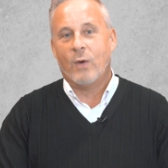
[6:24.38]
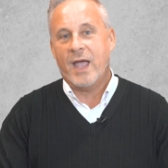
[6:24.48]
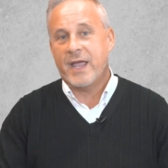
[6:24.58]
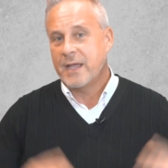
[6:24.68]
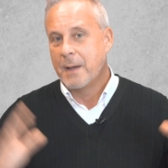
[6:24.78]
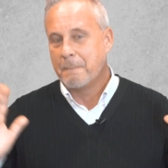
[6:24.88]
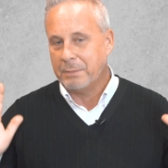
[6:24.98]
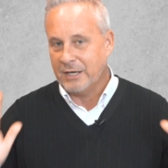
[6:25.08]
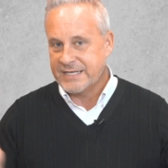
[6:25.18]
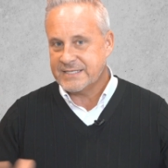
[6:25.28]
way,
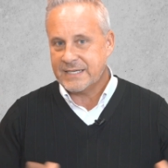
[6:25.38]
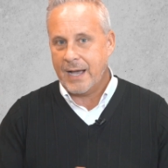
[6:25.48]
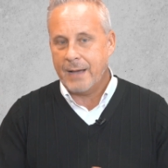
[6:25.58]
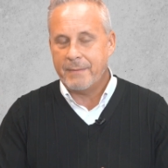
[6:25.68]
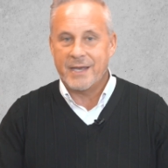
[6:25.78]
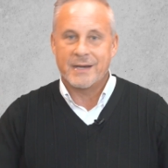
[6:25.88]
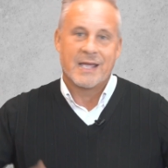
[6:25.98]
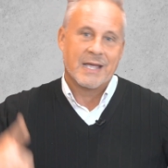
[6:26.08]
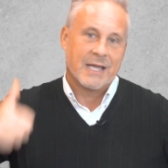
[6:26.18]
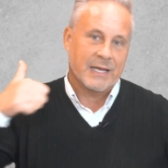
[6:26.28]
place a comment,
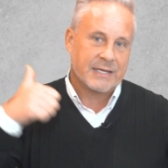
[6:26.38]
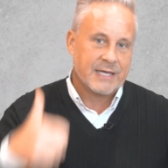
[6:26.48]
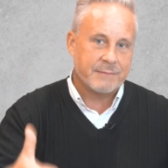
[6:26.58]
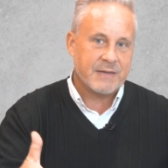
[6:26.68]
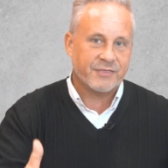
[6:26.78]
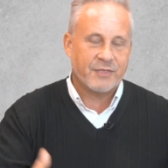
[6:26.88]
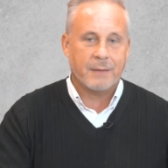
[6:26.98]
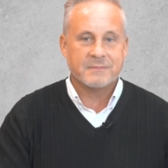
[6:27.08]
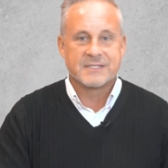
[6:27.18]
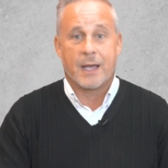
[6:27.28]
give me a
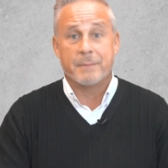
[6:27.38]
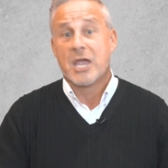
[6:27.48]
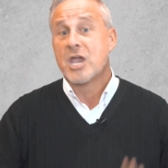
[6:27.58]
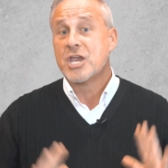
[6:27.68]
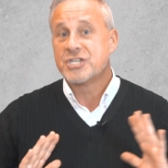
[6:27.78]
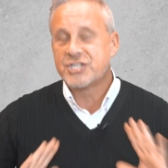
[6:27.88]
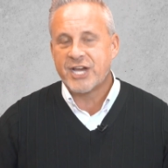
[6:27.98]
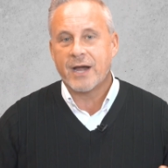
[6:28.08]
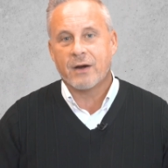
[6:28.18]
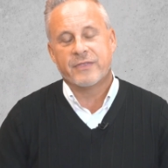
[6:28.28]
thumbs up,
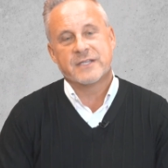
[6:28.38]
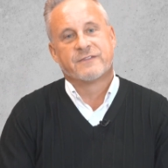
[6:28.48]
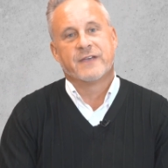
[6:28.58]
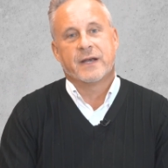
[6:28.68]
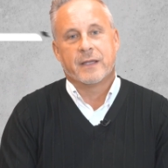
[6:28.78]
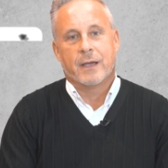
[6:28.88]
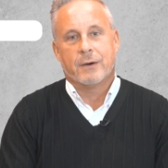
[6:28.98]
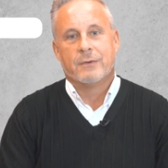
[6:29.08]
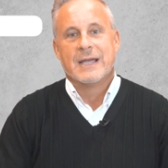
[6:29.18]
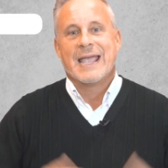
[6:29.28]
share this
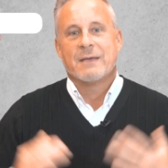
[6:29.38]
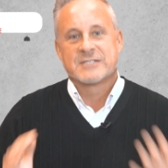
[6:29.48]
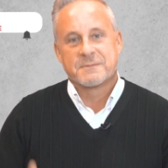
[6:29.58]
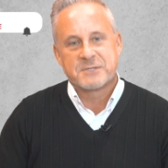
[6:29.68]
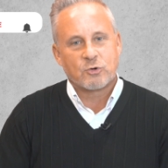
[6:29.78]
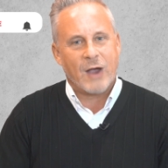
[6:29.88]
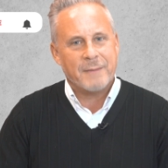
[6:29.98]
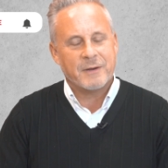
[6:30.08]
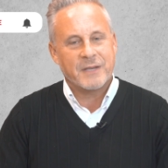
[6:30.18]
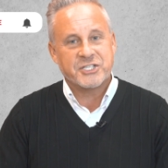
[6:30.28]
video,
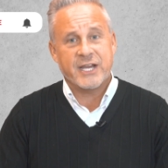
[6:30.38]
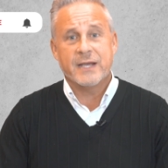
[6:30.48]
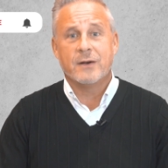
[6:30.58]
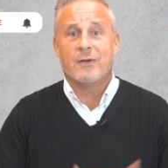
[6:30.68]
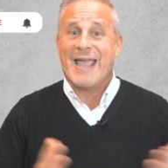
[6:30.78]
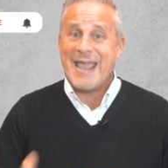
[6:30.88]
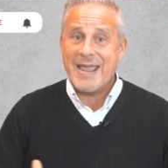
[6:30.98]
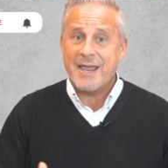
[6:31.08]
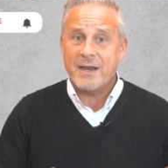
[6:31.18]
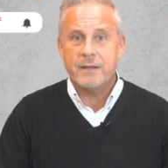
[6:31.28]
subscribe to my channel,
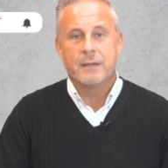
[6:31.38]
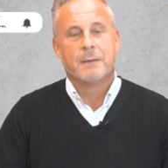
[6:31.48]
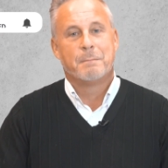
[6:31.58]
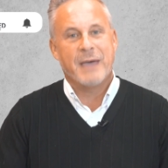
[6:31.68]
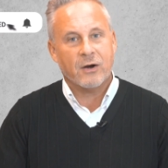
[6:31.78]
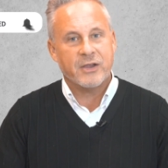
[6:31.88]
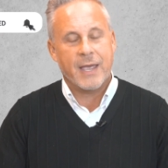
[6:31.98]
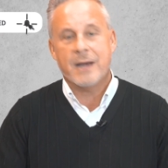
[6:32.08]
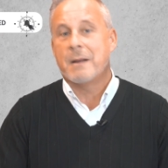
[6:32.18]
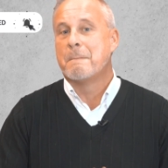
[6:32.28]
and better
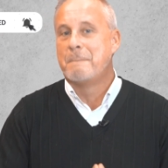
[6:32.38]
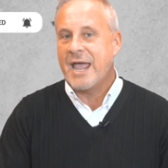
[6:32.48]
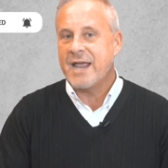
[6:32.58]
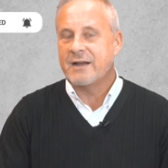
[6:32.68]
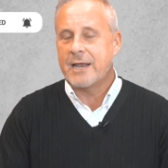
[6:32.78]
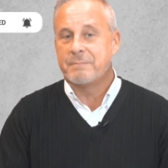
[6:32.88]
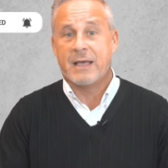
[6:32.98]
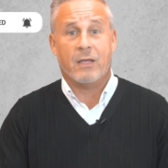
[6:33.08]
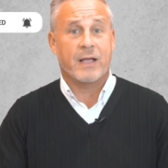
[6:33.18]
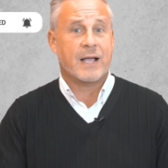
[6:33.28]
yet, bang that
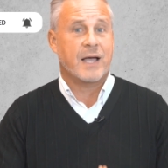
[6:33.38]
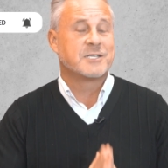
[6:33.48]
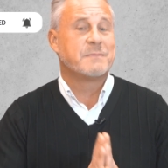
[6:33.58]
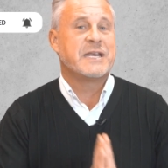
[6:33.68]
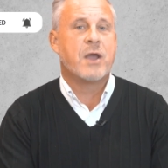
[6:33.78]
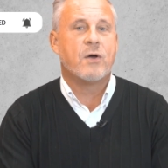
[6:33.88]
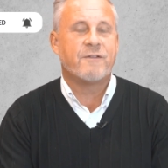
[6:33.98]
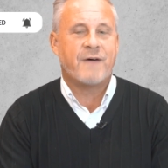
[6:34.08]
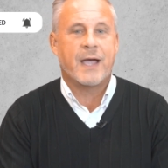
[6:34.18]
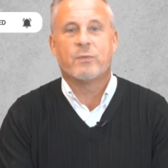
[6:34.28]
bell icon to be
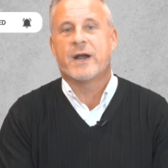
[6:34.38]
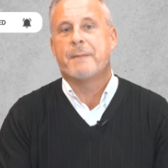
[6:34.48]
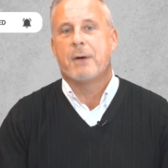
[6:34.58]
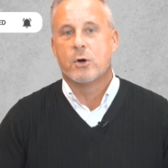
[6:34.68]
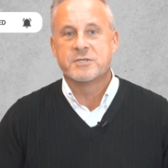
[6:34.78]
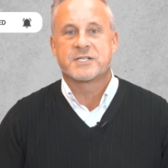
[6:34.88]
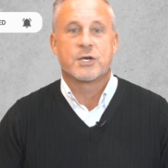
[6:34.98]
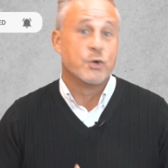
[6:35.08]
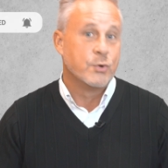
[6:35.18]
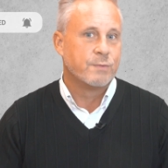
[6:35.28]
notified when I post
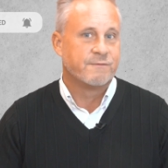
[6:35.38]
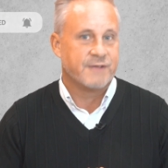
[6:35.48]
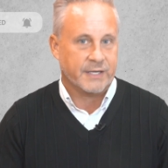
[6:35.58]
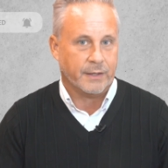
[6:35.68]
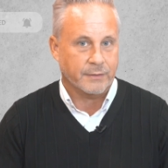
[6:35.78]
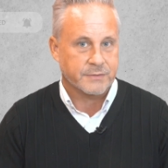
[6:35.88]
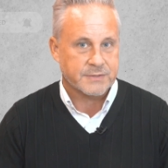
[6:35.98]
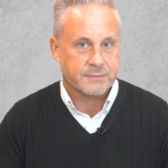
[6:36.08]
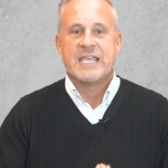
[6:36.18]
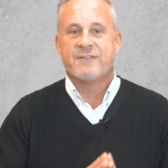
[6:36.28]
new
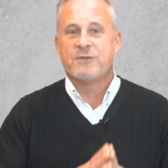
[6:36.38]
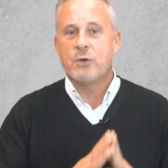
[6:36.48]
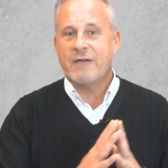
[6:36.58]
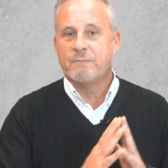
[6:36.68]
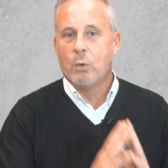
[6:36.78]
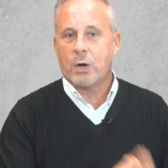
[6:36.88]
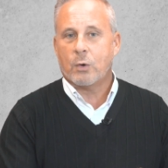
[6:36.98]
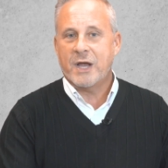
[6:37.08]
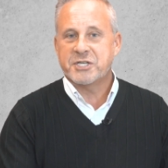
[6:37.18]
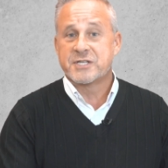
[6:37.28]
videos. If you have more
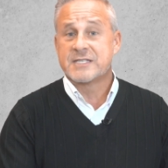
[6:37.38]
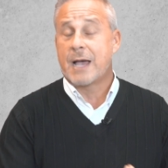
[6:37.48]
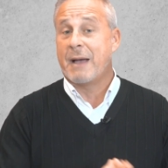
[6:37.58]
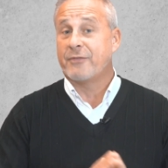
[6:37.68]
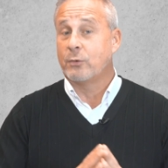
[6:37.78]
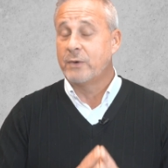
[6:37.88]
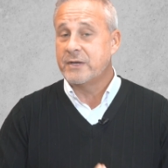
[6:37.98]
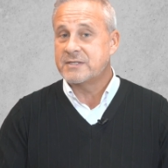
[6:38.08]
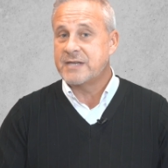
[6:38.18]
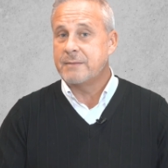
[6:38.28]
questions about the
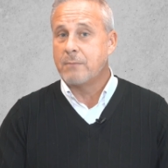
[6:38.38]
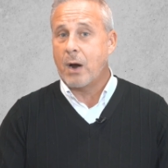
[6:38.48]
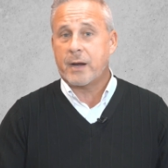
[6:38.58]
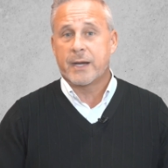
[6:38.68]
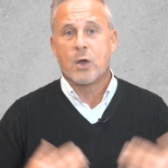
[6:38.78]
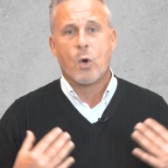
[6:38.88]
real estate market